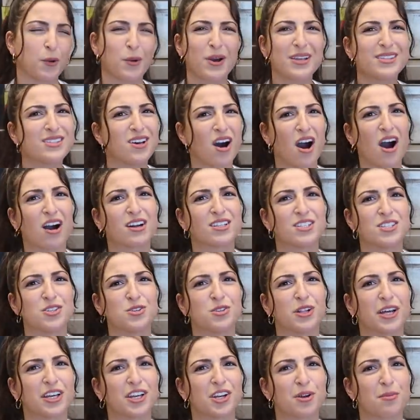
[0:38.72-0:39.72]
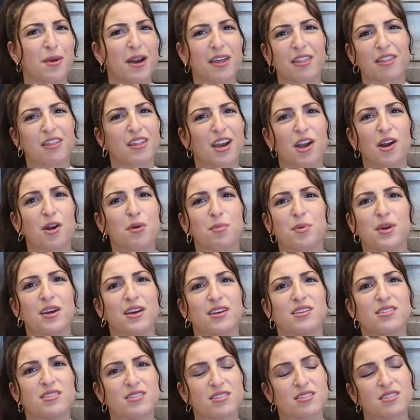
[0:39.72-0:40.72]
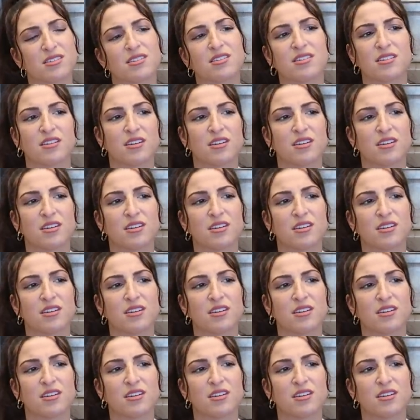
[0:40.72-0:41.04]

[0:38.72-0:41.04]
Why do I talk to you like you're my therapist?